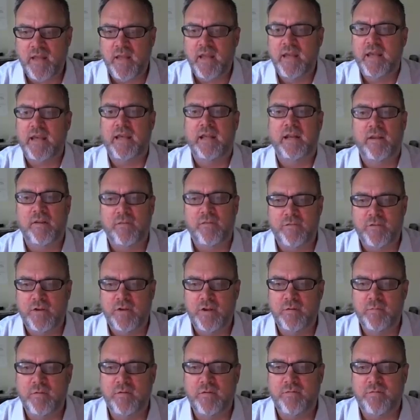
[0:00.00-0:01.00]
It is the
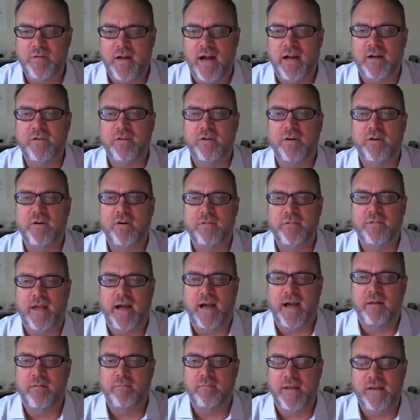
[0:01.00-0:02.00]
human factor
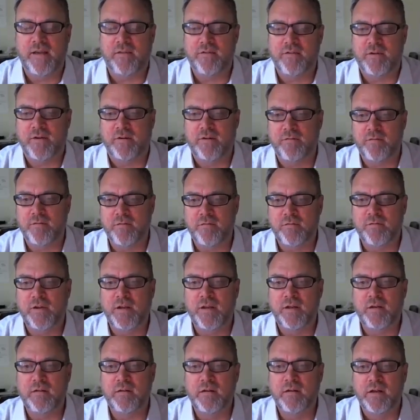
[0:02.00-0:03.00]
that makes a difference
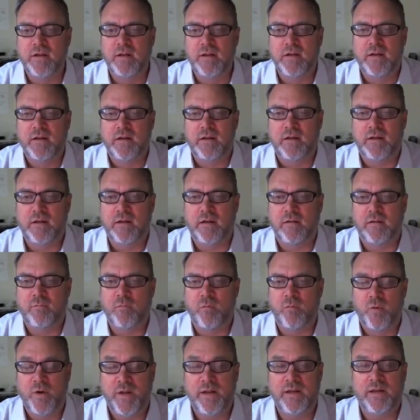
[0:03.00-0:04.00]
between
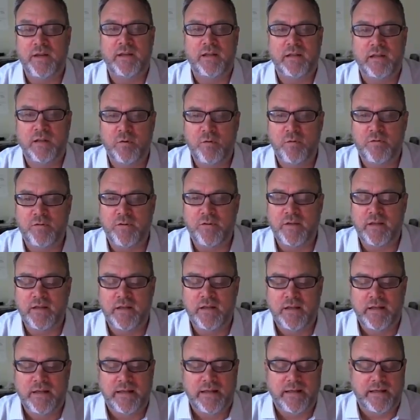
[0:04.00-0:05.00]
winning and losing.
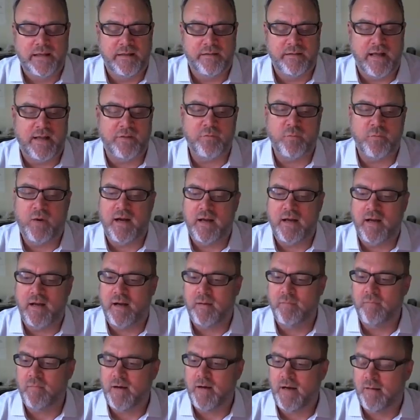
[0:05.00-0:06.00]
And that's
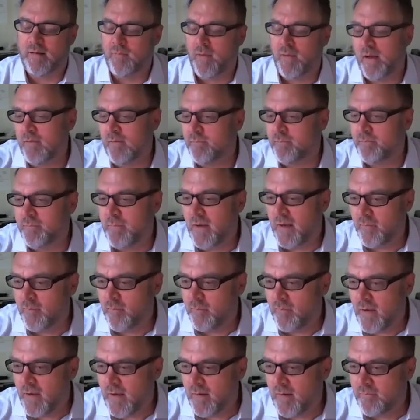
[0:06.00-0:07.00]
why
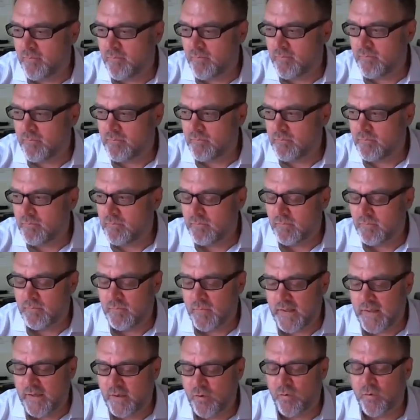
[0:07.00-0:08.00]
I'm
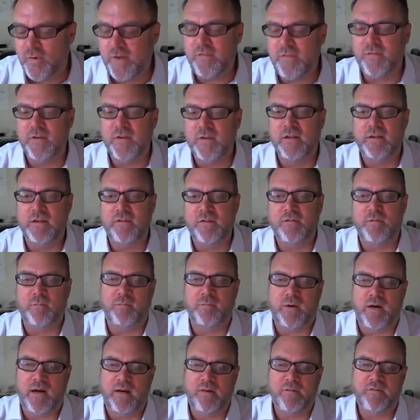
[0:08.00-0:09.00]
increasingly
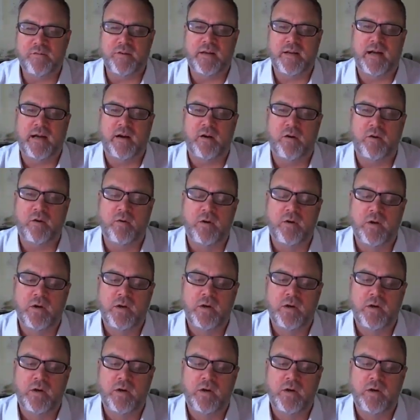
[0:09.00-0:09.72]
surprised at how